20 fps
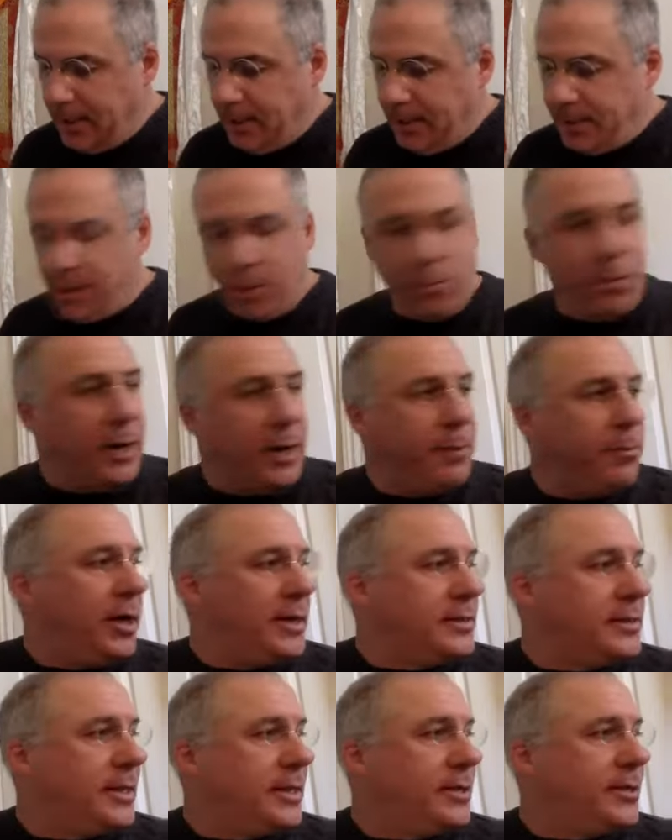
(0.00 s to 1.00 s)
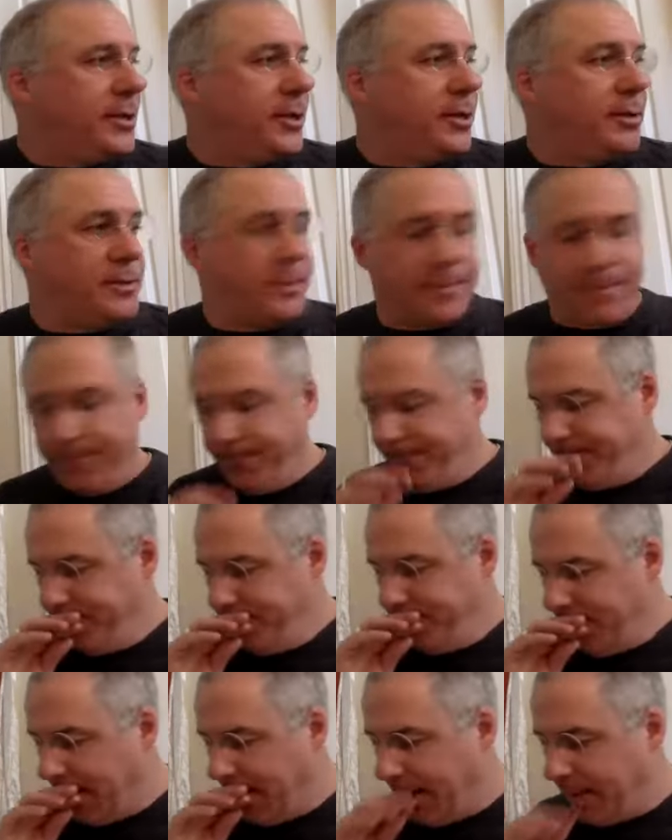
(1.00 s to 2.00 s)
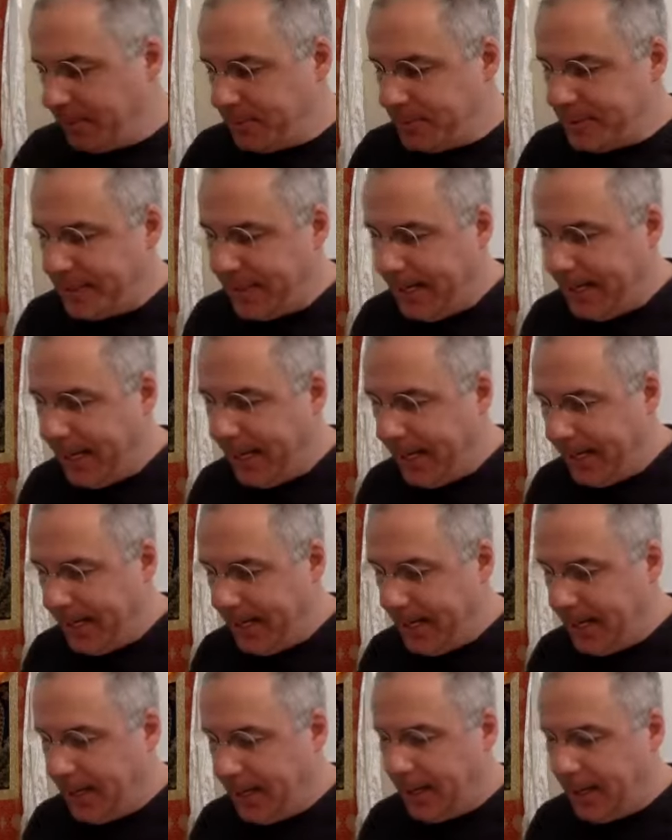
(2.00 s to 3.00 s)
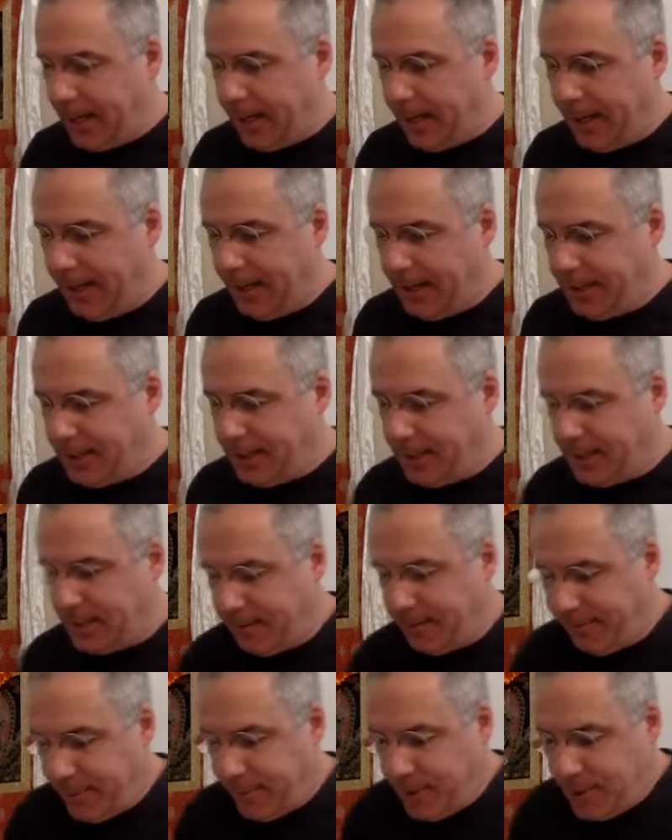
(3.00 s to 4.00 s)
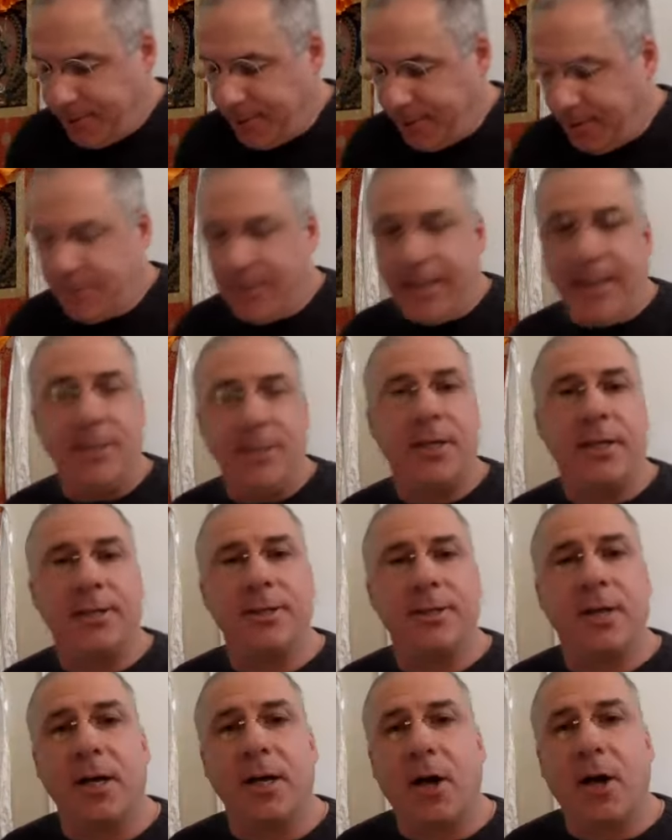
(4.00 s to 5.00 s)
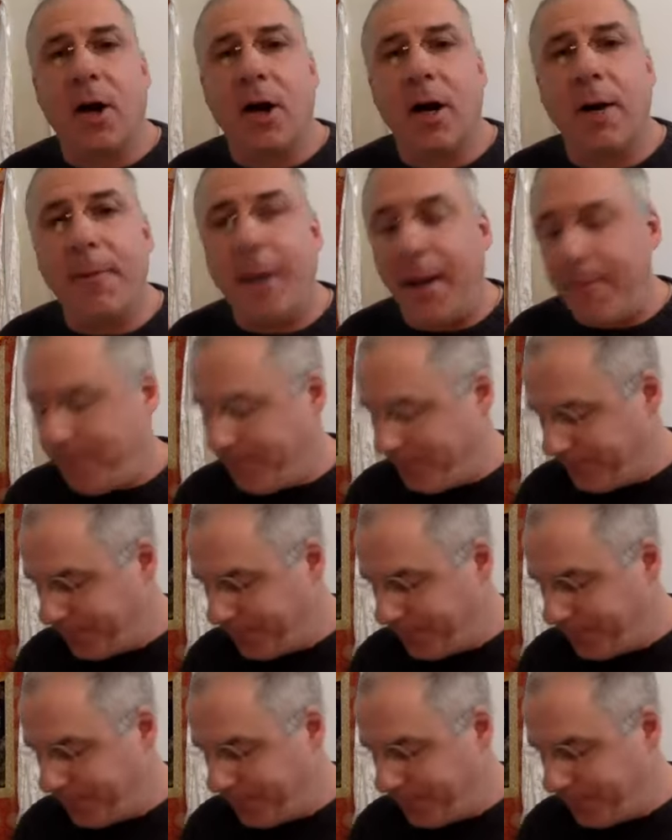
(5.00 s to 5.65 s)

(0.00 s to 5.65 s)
So what I wanted to introduce today is just the first few teachings on karma.